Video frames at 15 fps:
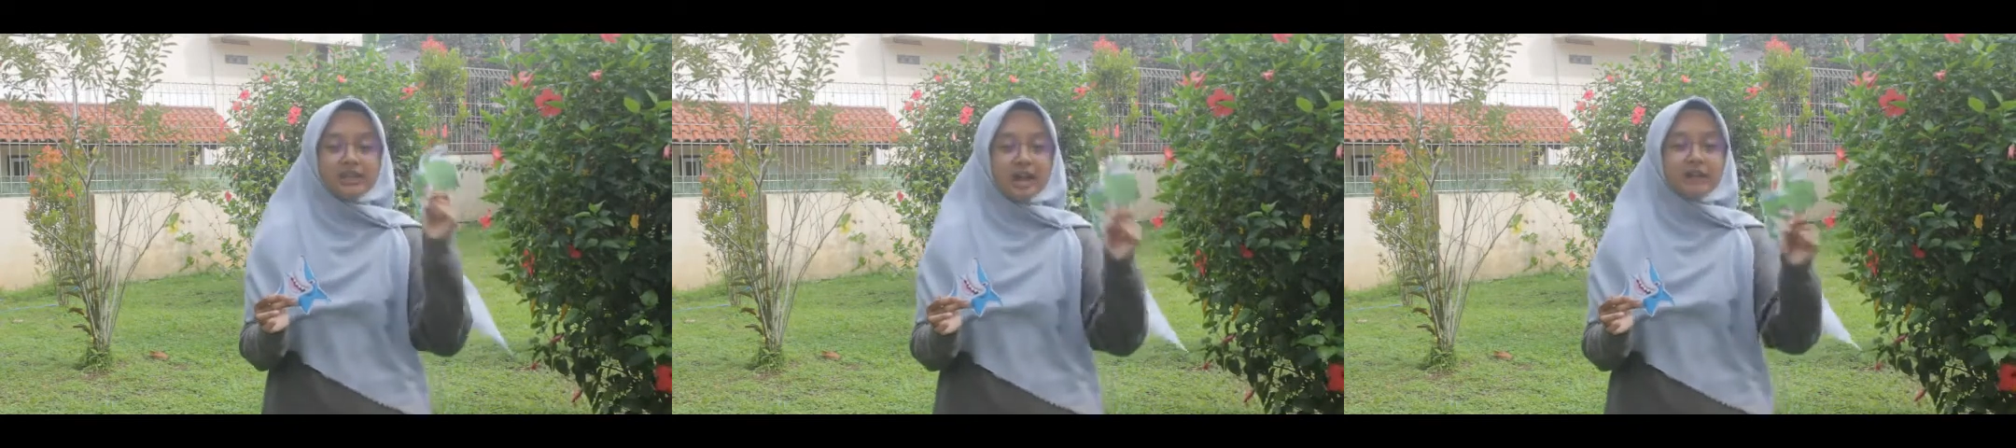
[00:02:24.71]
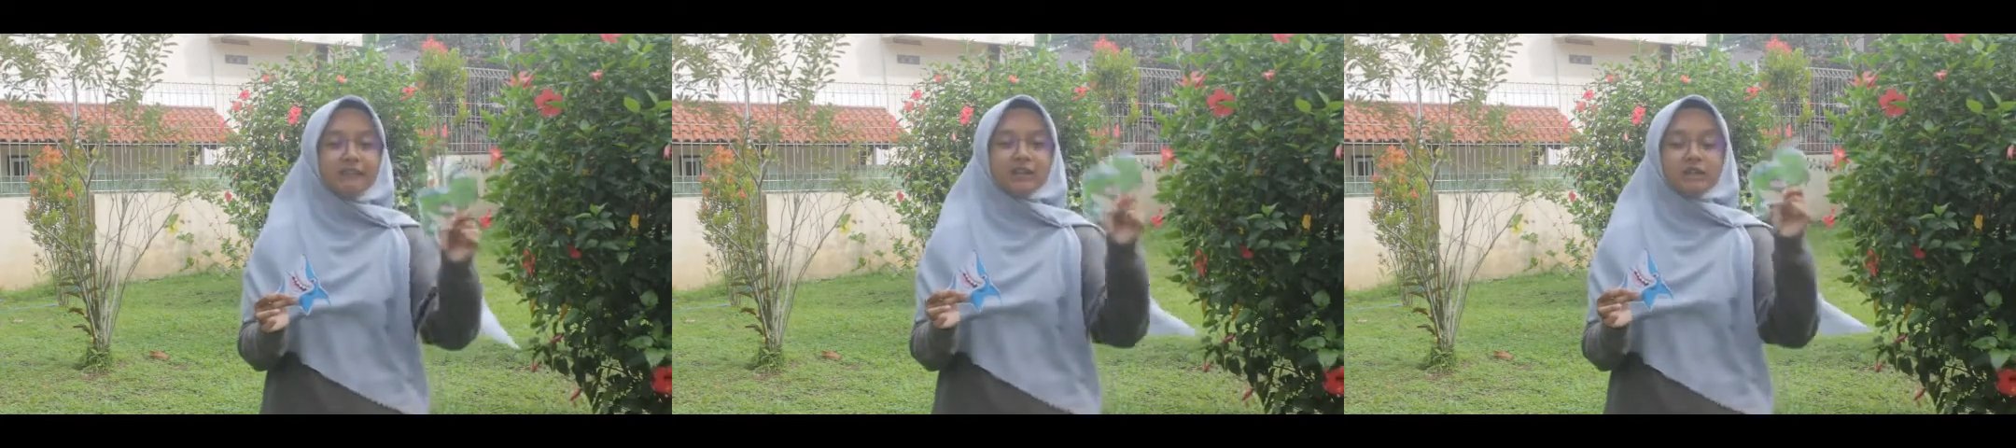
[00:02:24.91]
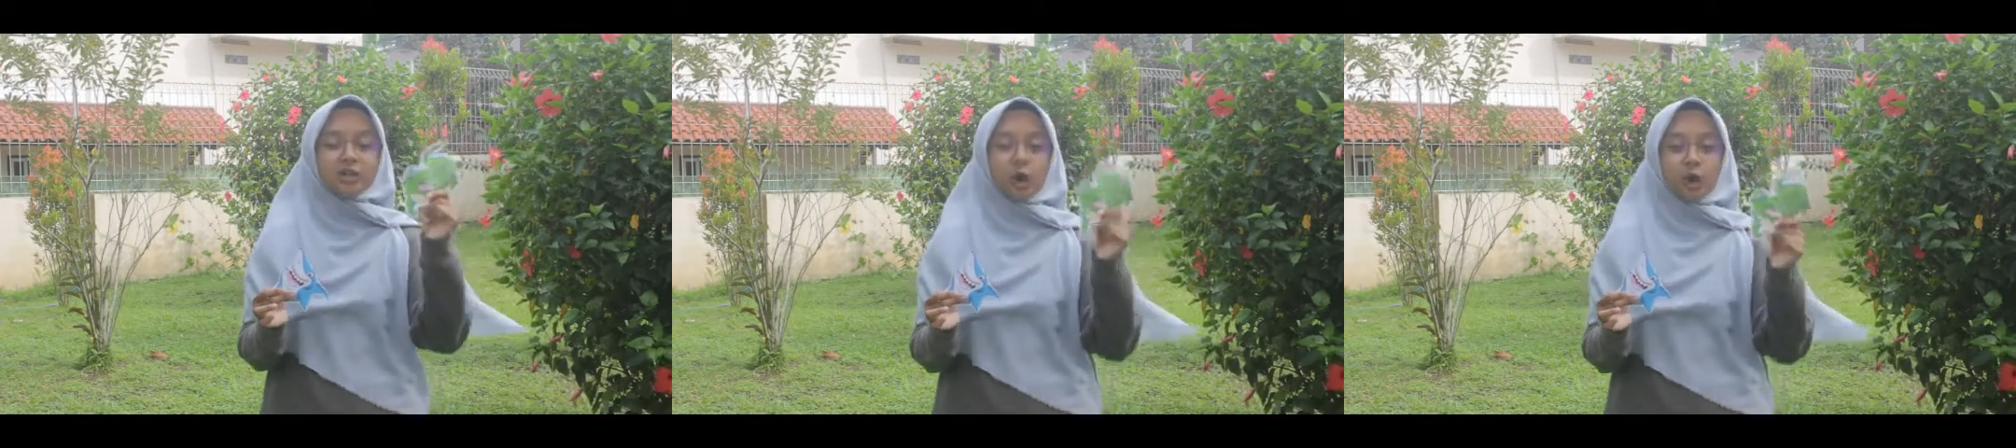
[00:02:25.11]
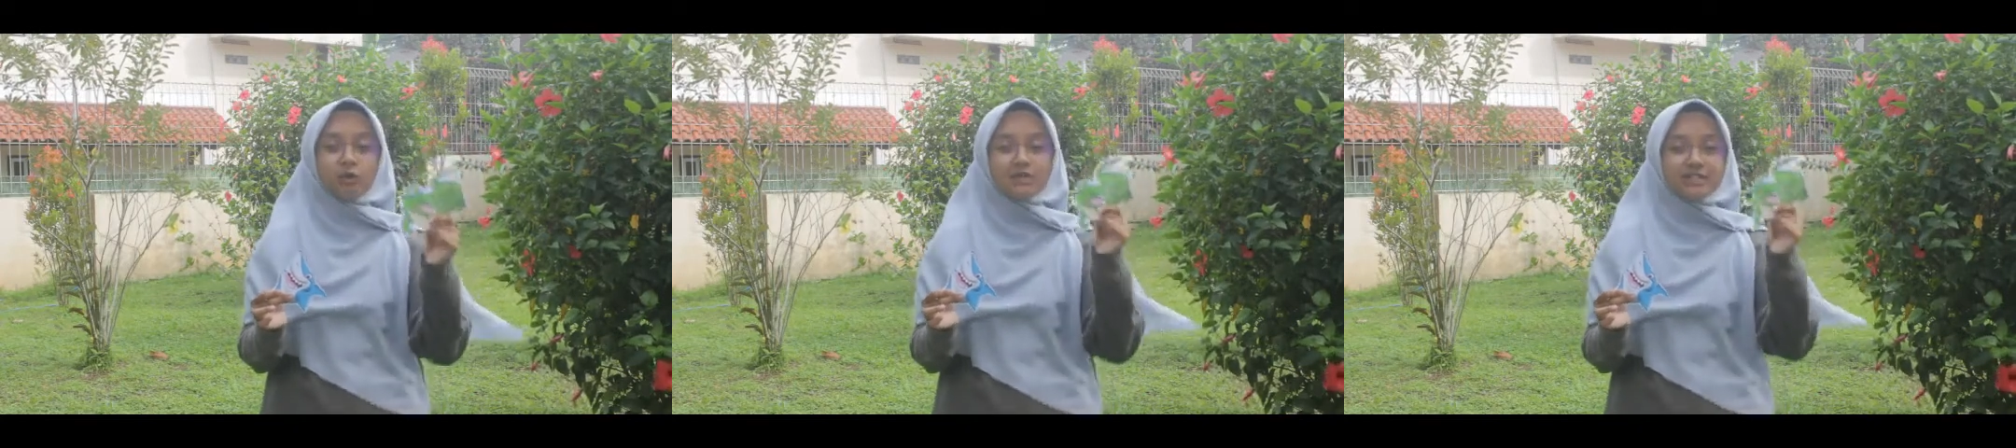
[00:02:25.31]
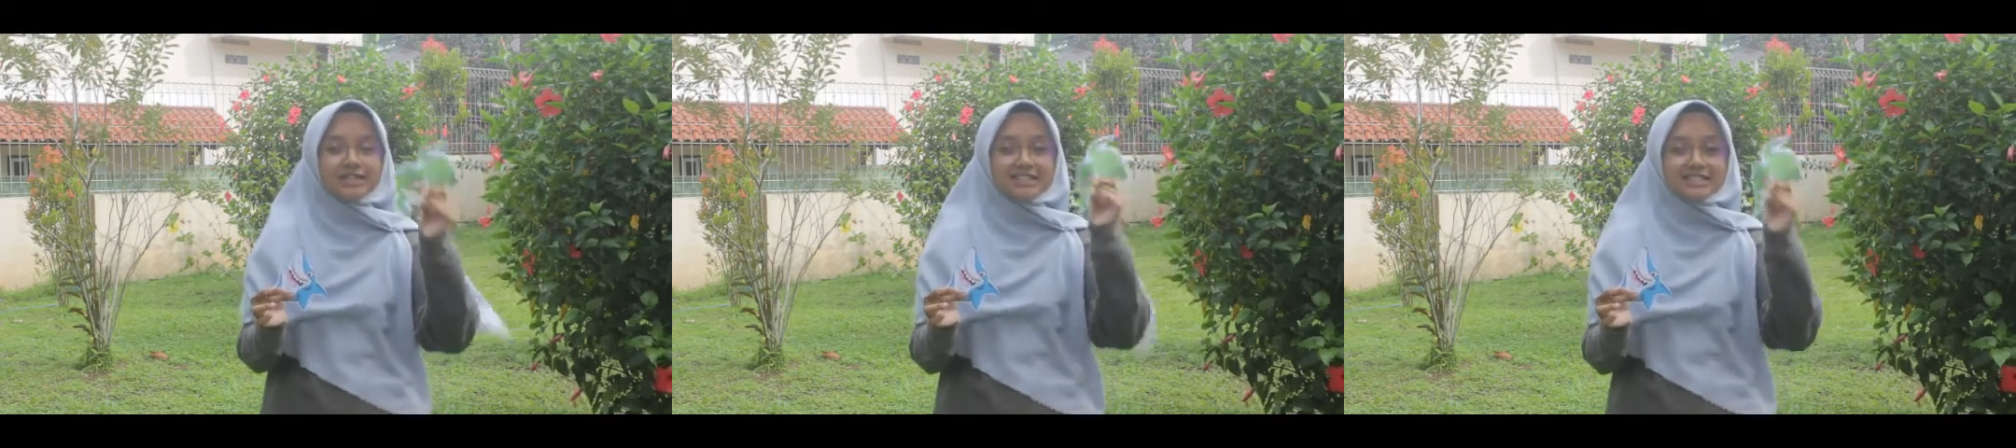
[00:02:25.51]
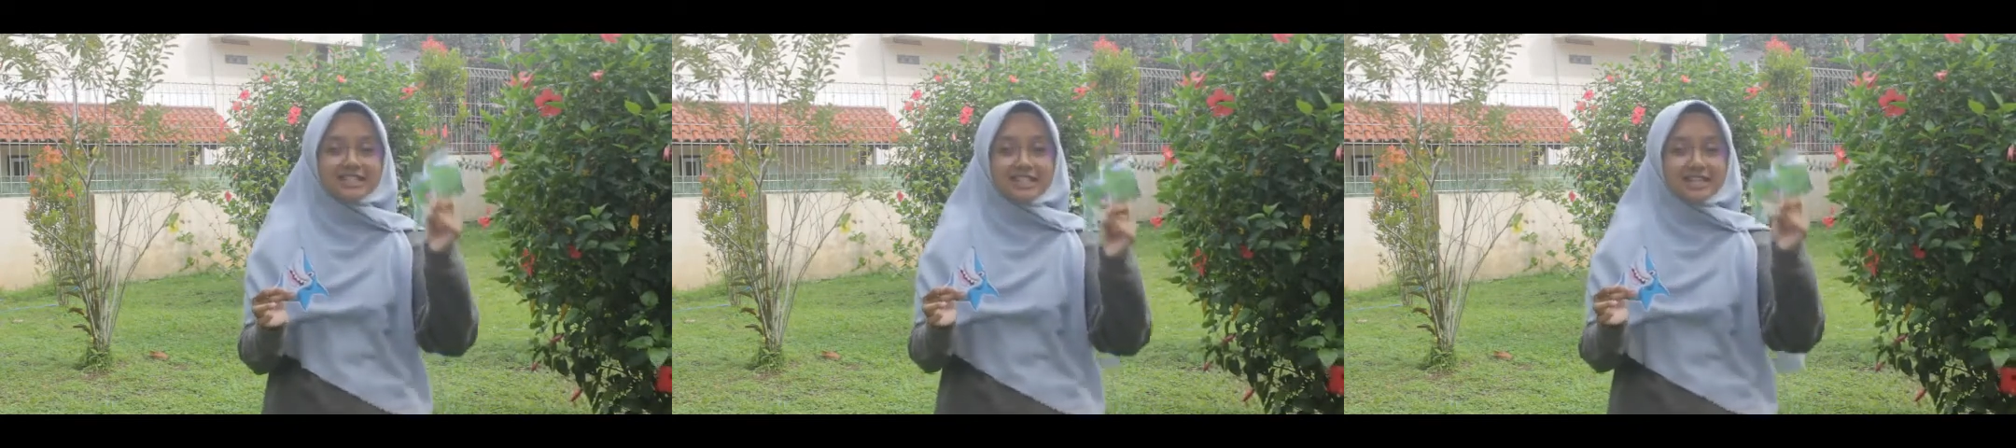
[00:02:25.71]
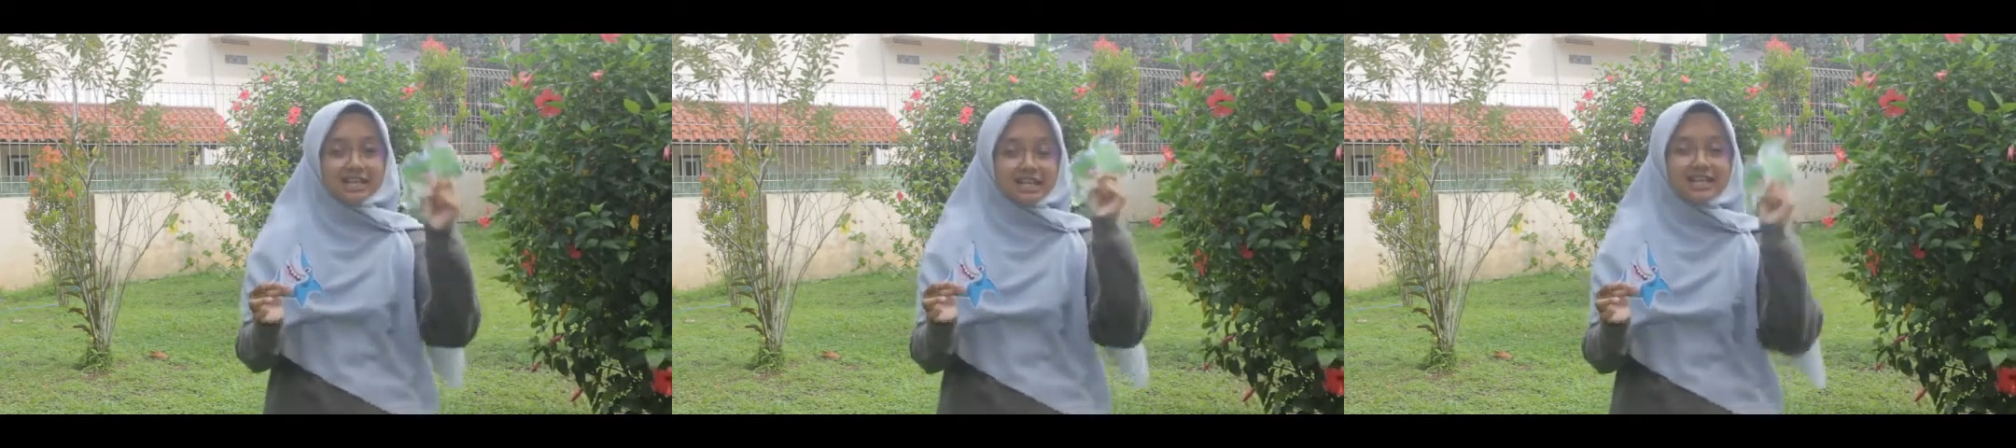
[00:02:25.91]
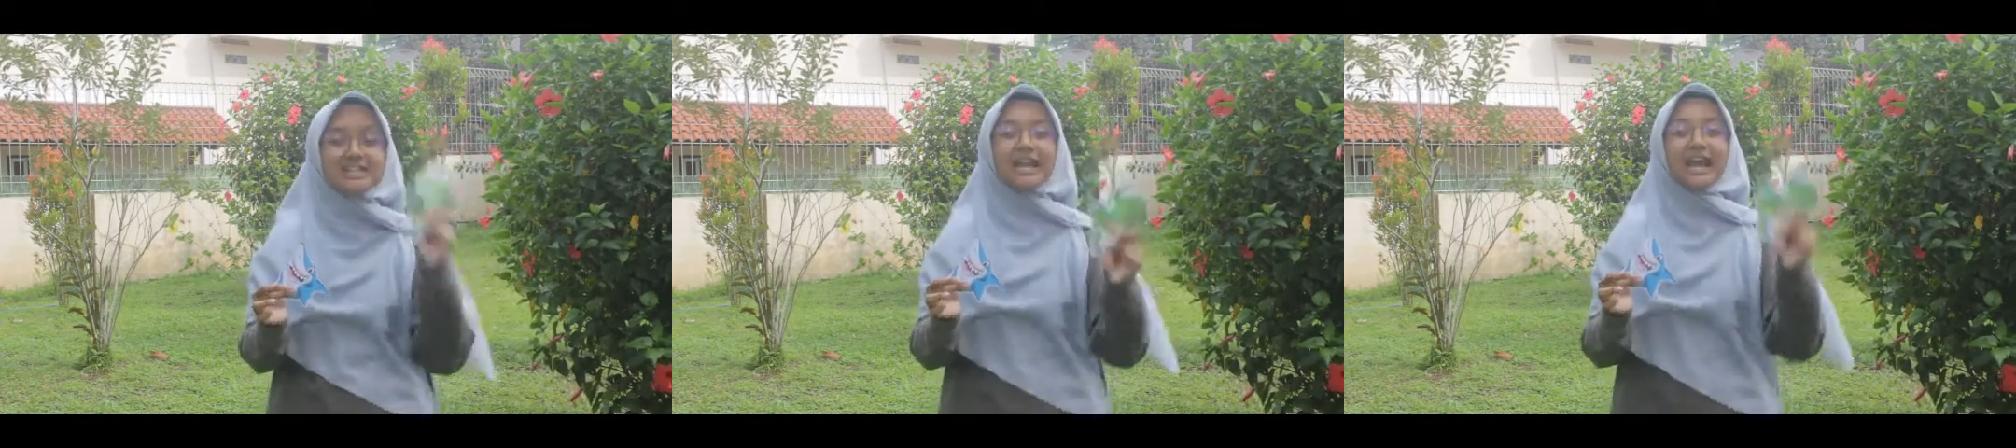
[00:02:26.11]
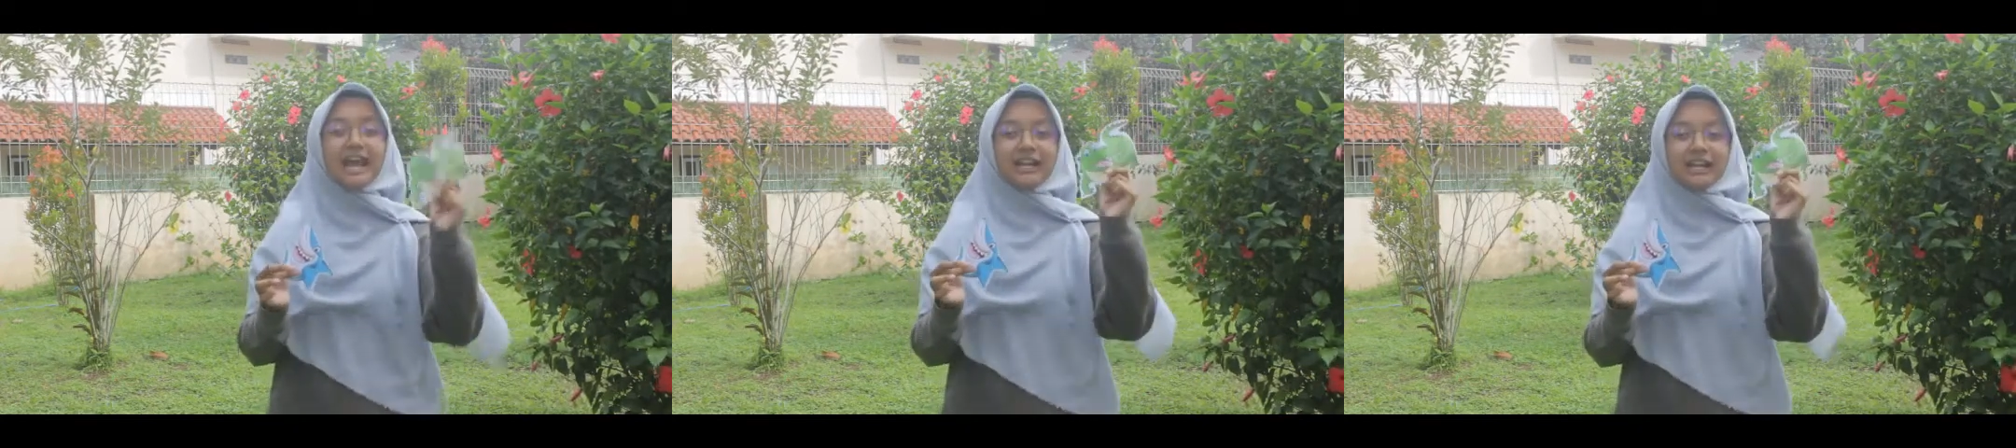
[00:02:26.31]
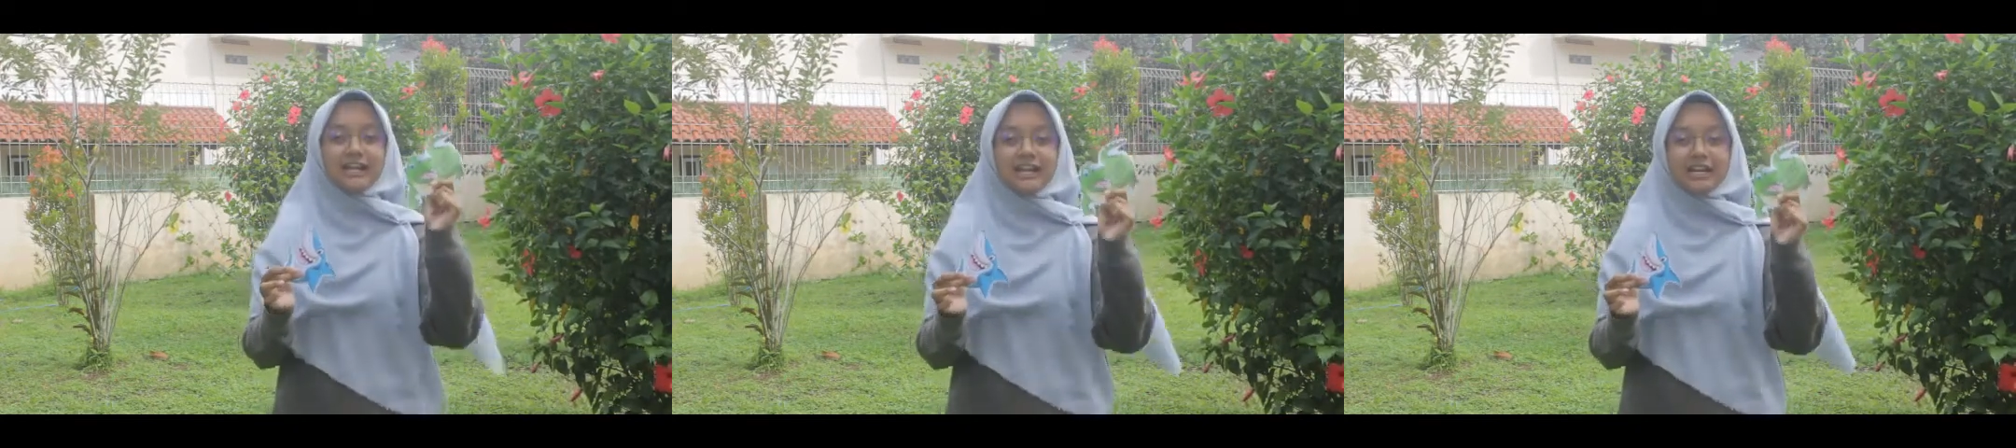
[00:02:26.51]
never go to the sea again.